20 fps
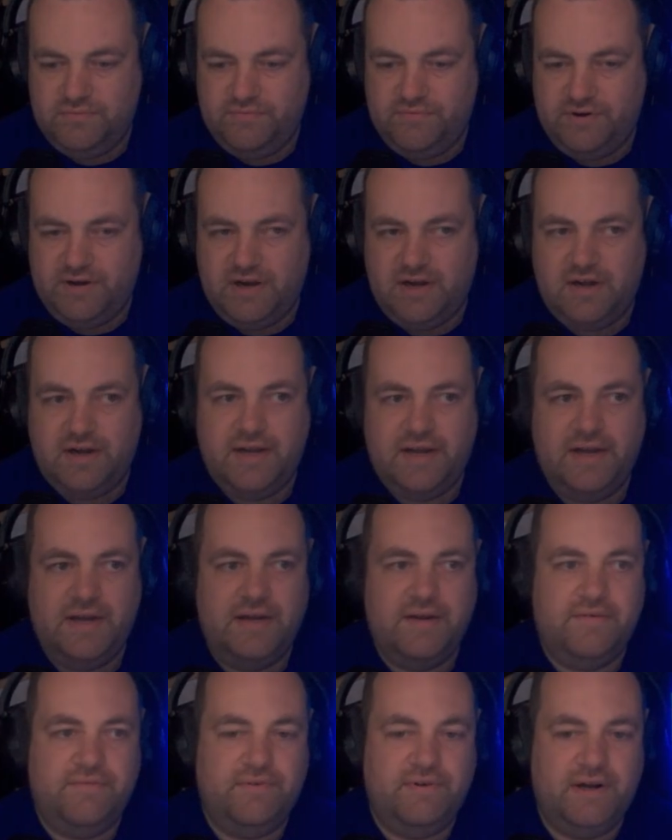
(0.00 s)

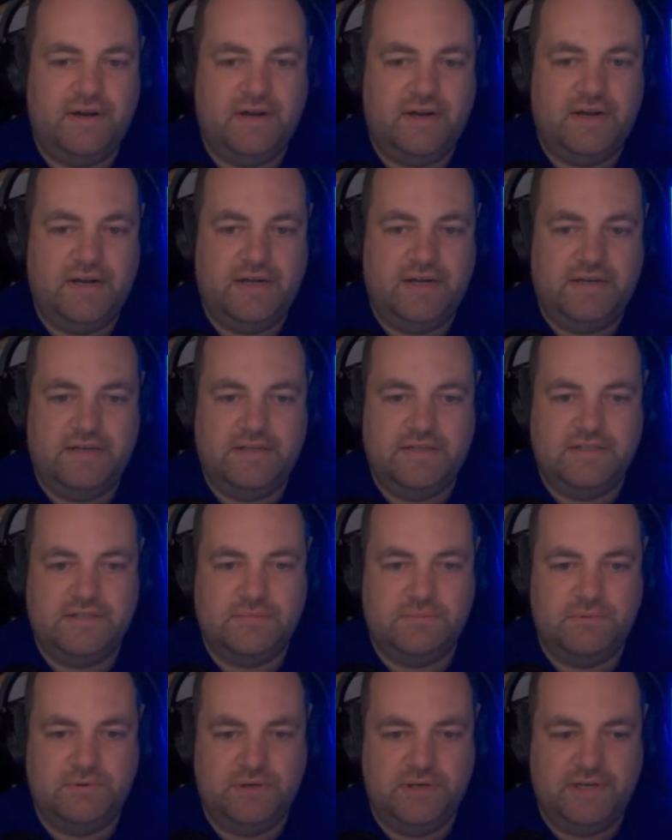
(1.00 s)
very, very
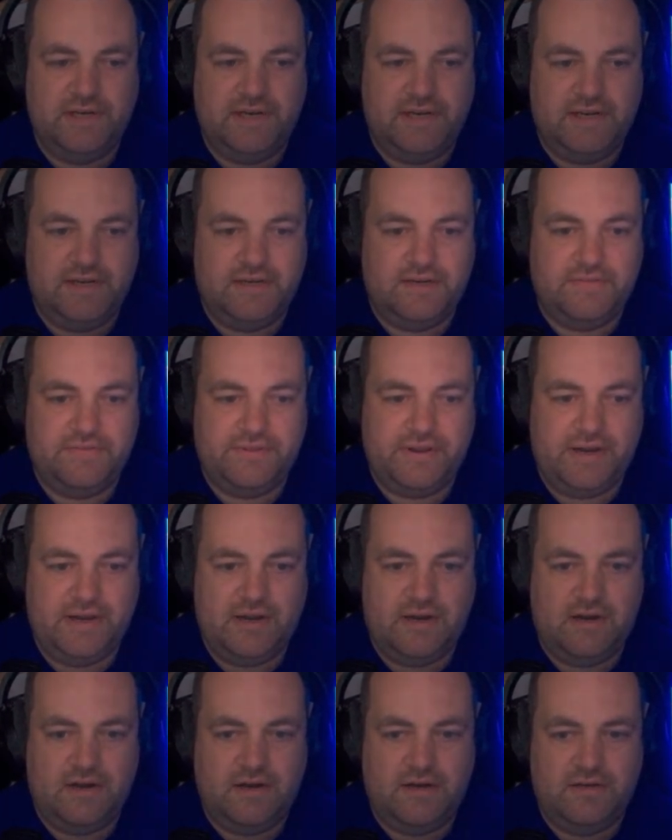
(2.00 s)
disappointing
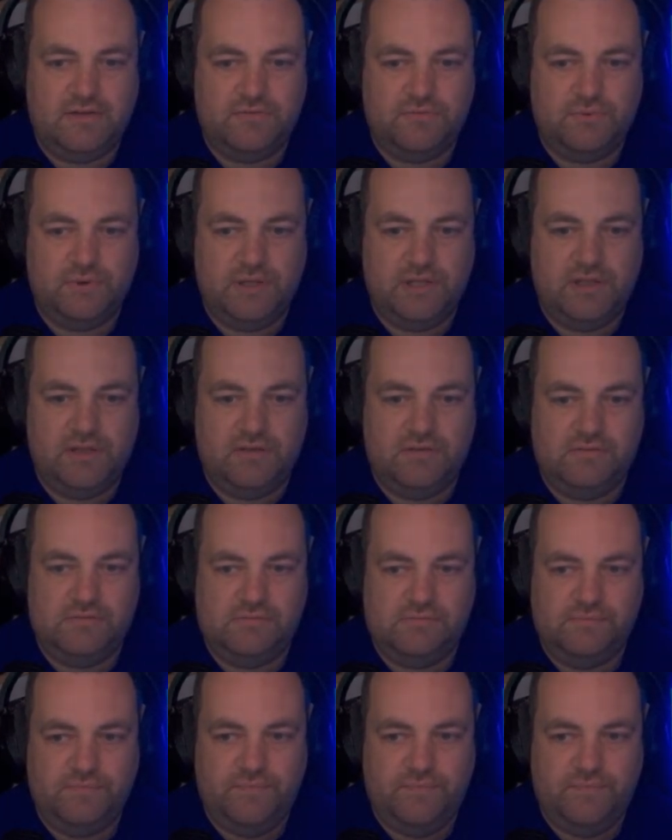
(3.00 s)
there as well.